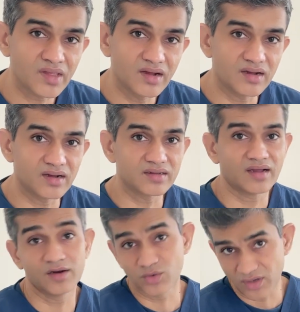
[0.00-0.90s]

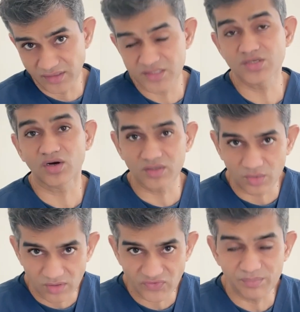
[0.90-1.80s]
Hello all, this is Dr.
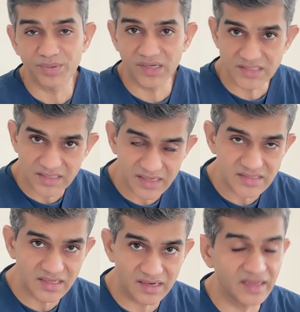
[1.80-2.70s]
Arun from
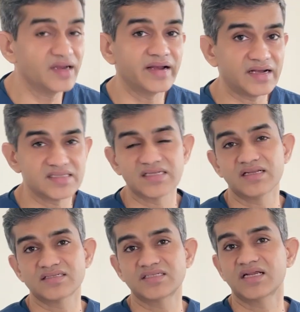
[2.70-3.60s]
Dentistry, running a dental
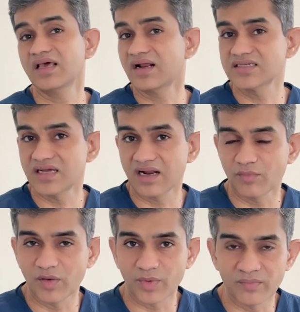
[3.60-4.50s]
centers at Chennai
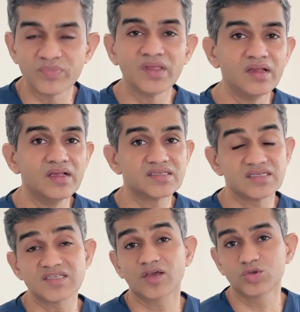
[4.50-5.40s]
Rajanamalipuram
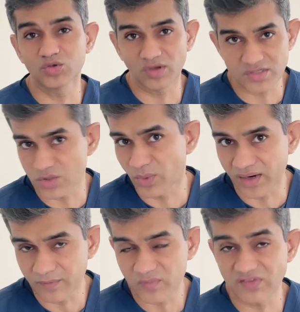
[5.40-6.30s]
since the year
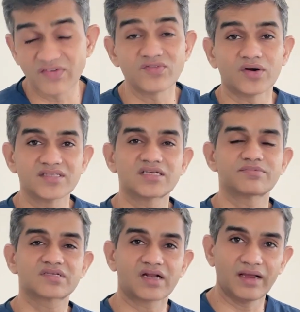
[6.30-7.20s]
2001. If you have not
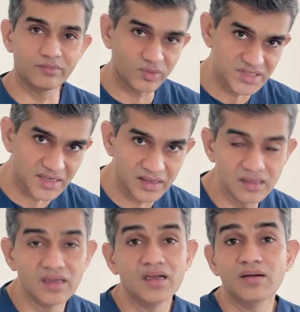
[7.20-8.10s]
subscribed to our channel,
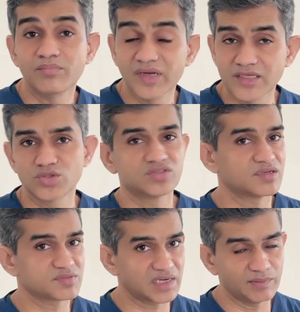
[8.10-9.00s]
please do
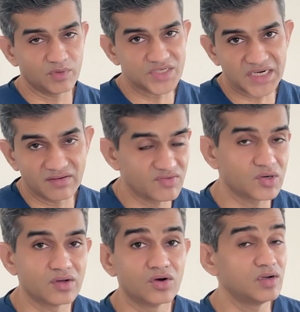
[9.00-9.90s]
subscribe to our channel. We've got
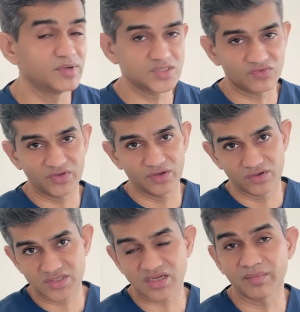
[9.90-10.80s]
a whole bunch of
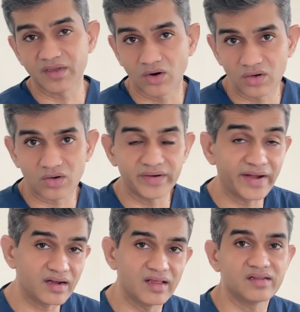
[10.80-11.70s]
videos coming out on
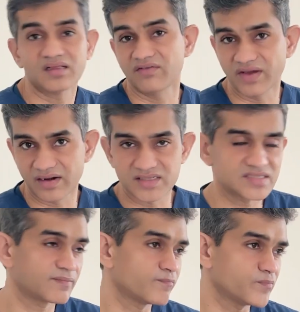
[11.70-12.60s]
dental health and awareness.